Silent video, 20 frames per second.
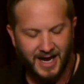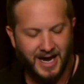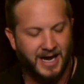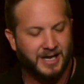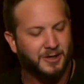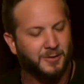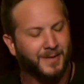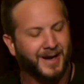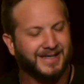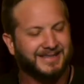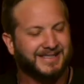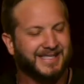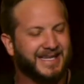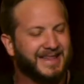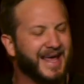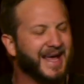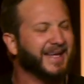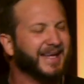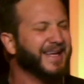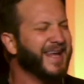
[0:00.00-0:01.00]
And you might say
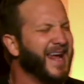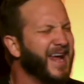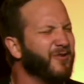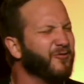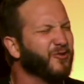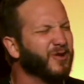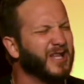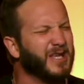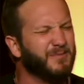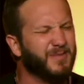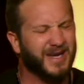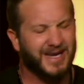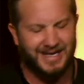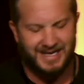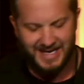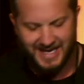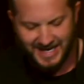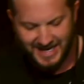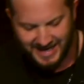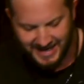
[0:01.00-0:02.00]
that can't really mean
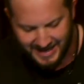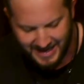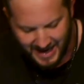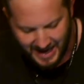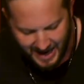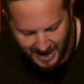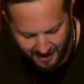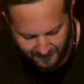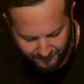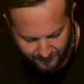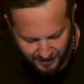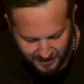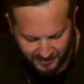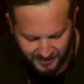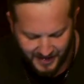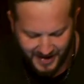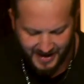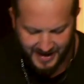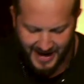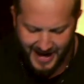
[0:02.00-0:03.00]
in everything.